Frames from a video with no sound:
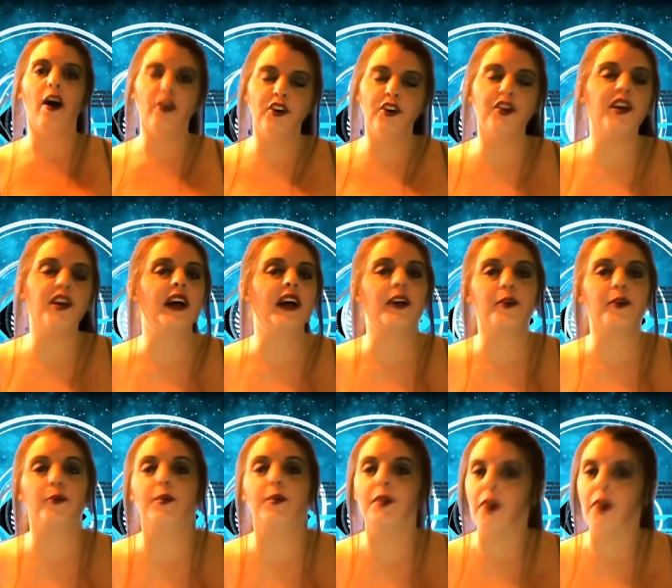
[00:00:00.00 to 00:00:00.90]
Ocean X
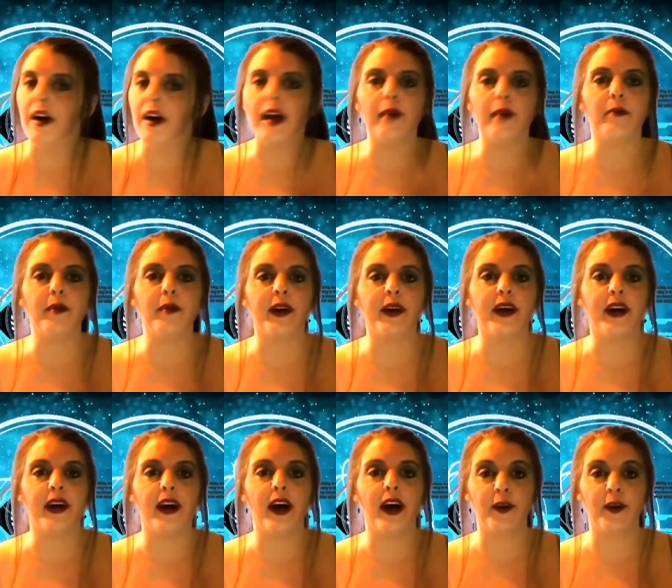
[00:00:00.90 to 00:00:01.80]
was not able to
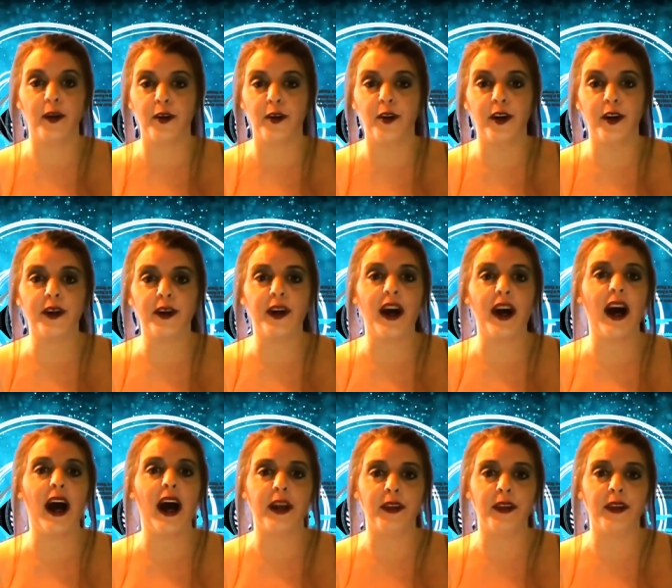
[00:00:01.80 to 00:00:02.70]
get a good look
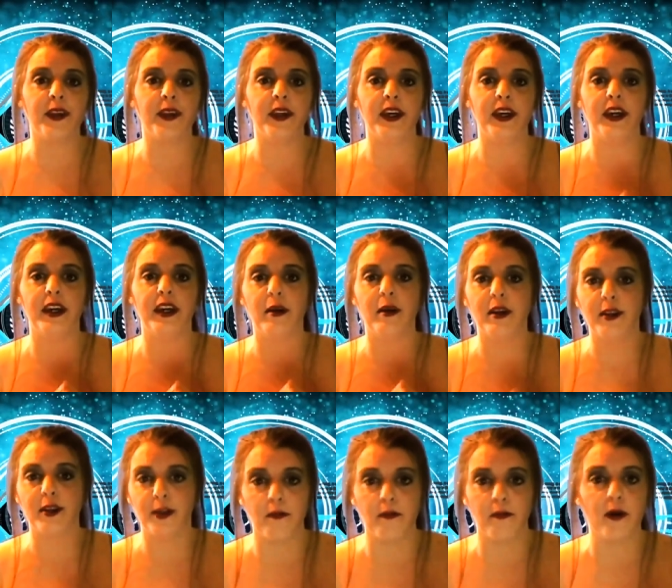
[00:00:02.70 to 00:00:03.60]
at the
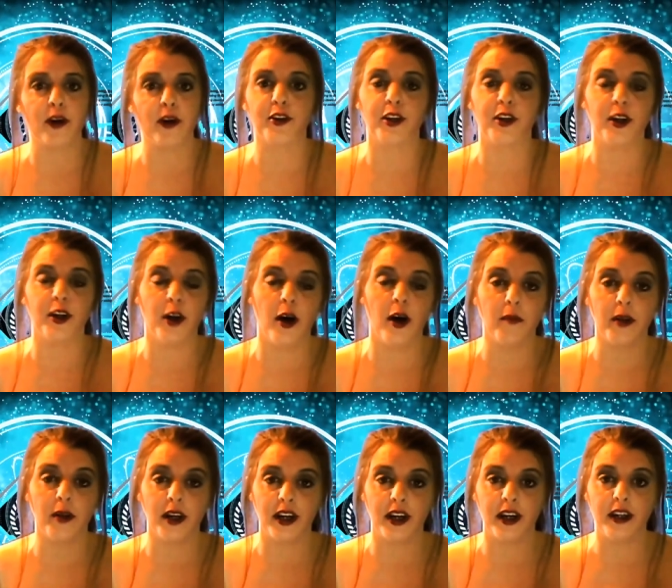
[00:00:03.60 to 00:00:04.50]
submerged
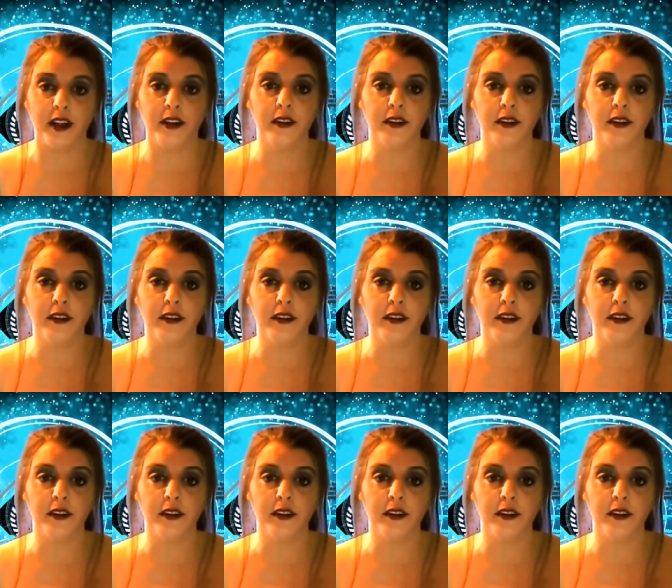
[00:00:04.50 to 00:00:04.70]
anomaly.